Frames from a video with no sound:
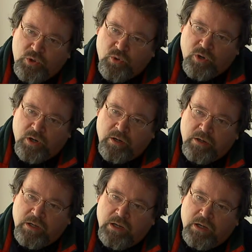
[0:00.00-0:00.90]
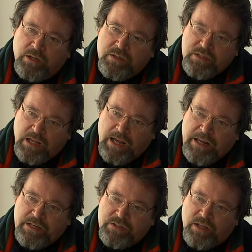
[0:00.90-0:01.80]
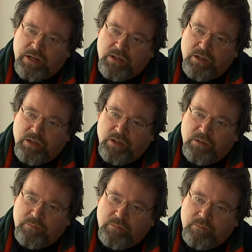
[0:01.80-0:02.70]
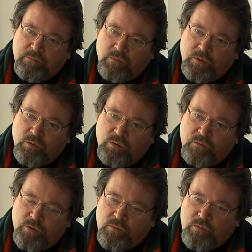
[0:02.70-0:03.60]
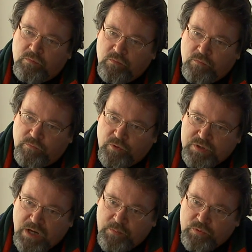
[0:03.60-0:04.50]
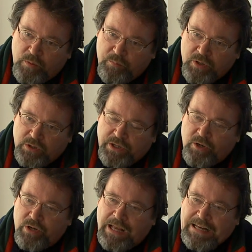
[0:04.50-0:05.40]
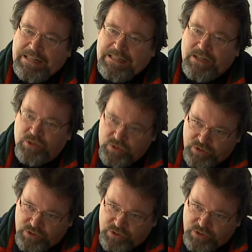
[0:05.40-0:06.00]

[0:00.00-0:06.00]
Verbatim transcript: your uh, designs, like uh, if you first come to a building or an idea, do you